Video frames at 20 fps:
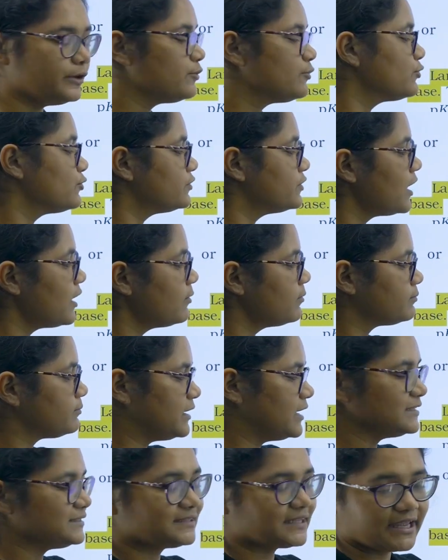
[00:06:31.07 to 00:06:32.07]
due to the
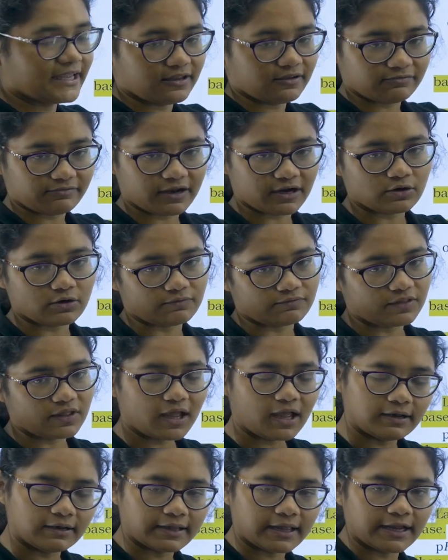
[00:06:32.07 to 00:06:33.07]
plus i effect of the
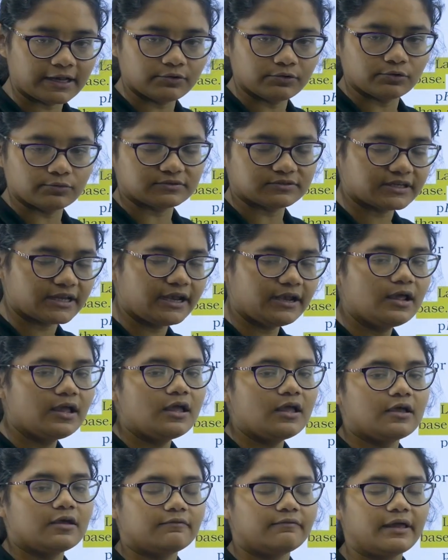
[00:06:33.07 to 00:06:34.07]
alkyl groups right
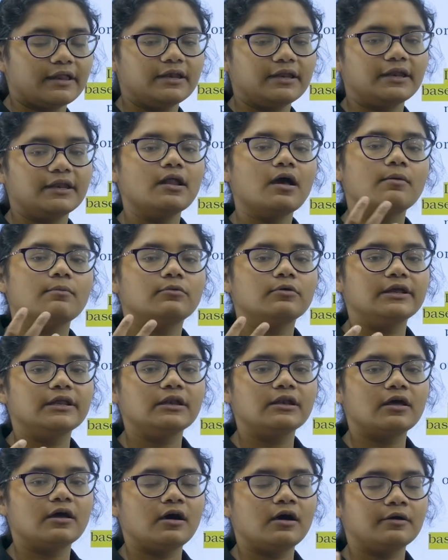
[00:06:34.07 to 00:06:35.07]
when in um,
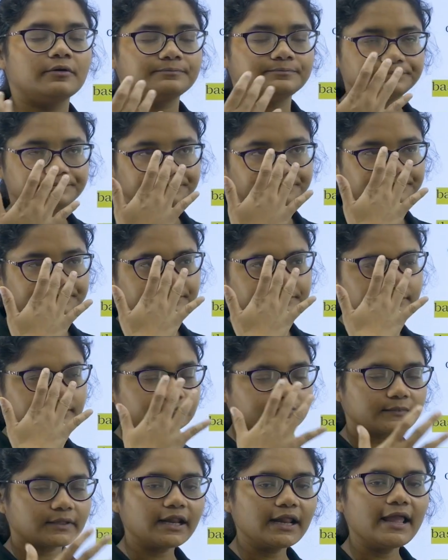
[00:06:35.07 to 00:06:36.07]
in uh,
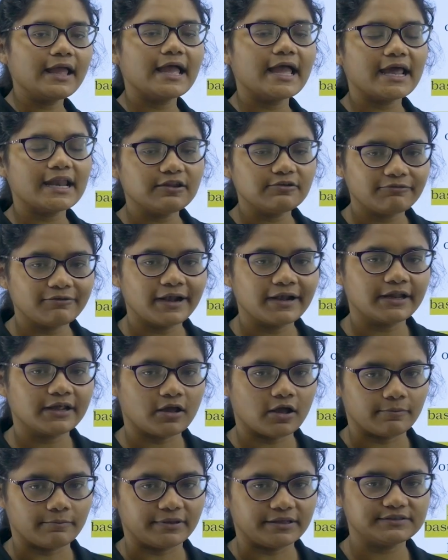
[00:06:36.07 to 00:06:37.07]

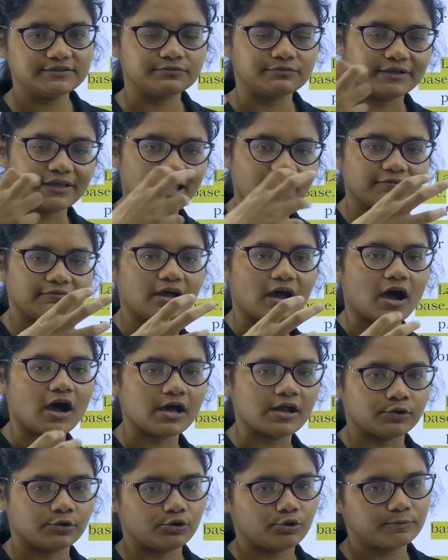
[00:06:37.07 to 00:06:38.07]
aliphatic amines we have
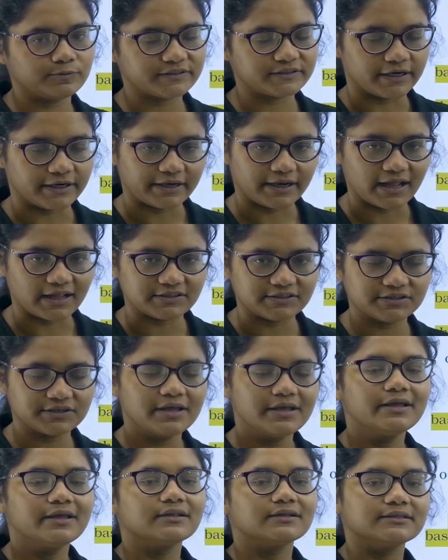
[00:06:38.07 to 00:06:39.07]
r groups attached
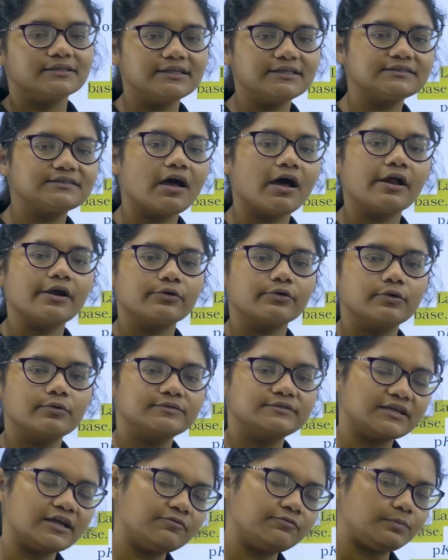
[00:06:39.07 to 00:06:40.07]
these R
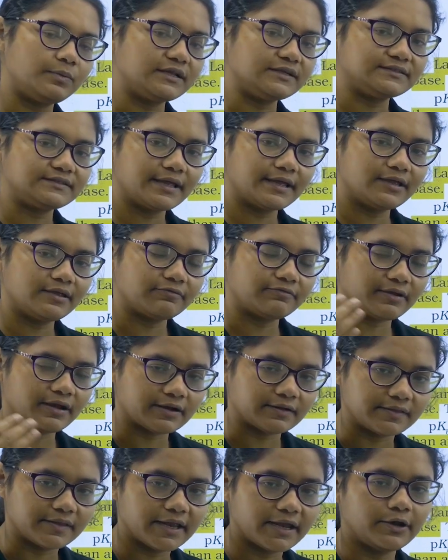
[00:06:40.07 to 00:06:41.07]
groups have plus I
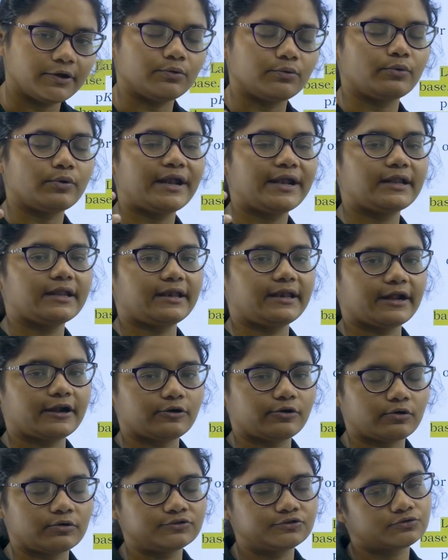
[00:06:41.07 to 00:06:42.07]
effect. They donate
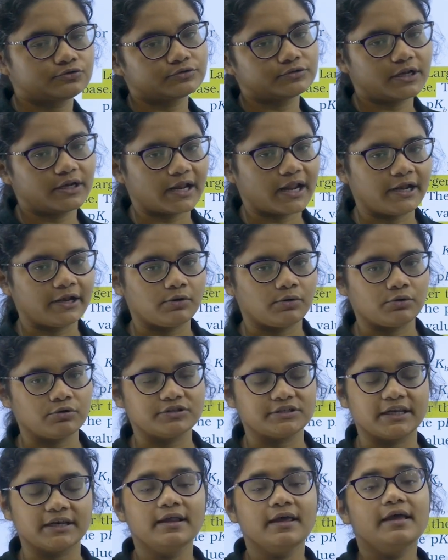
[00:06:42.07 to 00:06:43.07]
electrons to the
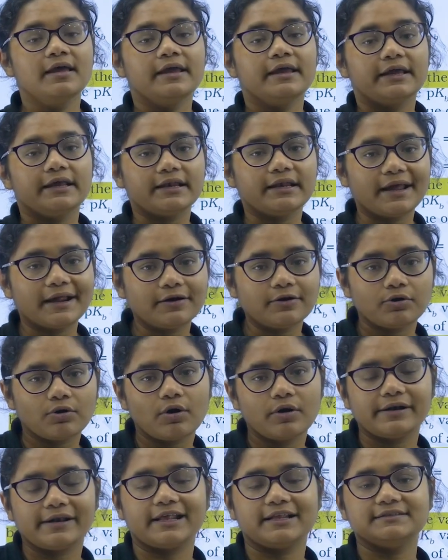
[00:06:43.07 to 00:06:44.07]
nitrogen.
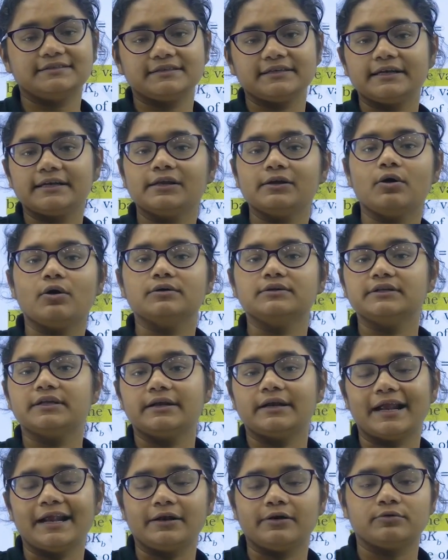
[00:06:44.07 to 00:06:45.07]
Electron density on
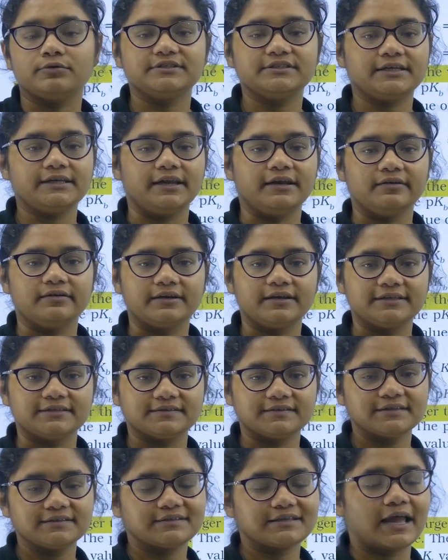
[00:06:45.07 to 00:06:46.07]
the nitrogen
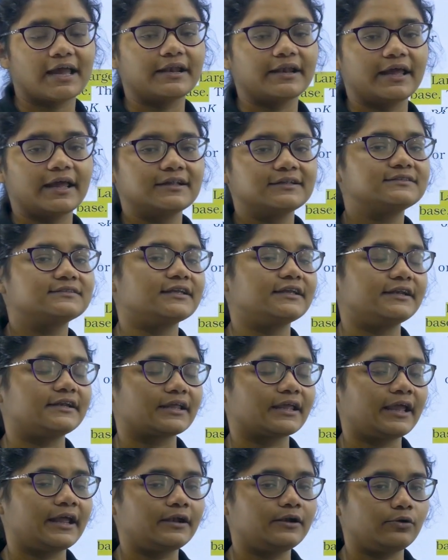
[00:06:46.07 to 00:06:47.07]
increases and hence
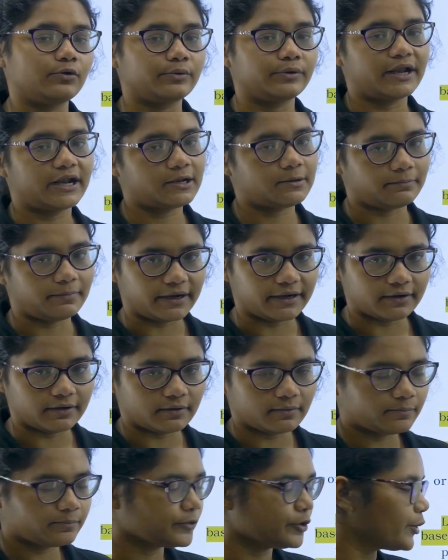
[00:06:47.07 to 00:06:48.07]
it can donate
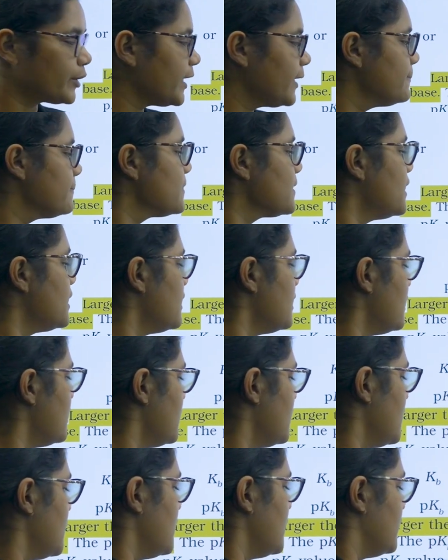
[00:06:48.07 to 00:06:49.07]
better. Okay.
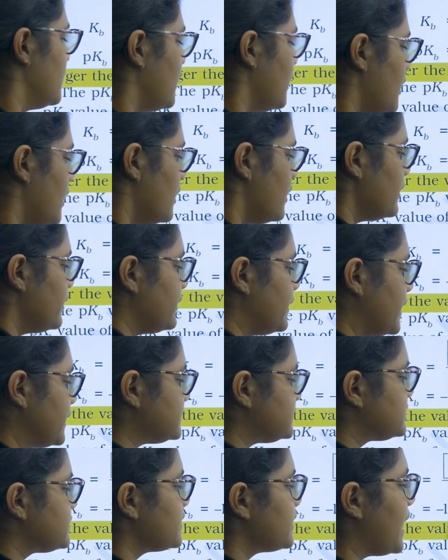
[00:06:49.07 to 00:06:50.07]
Uh,
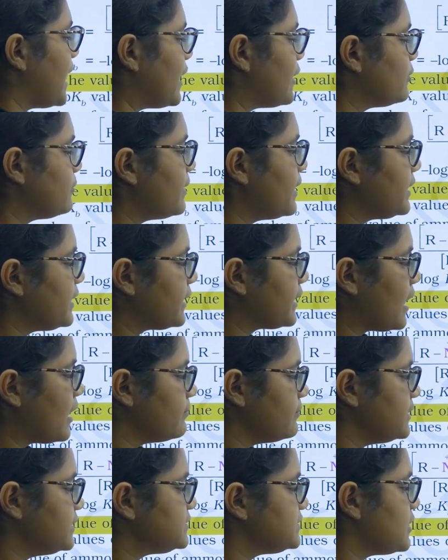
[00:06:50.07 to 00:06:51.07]
next, aromatic
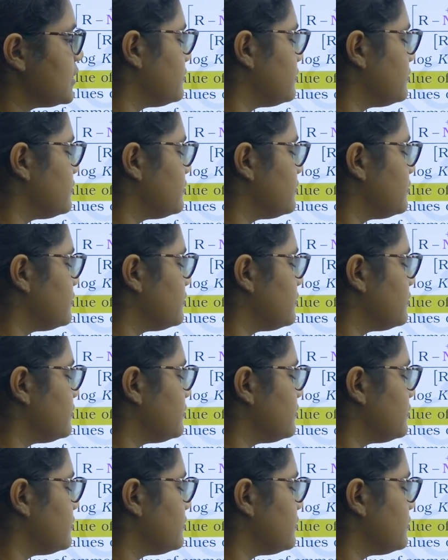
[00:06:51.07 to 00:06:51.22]
amines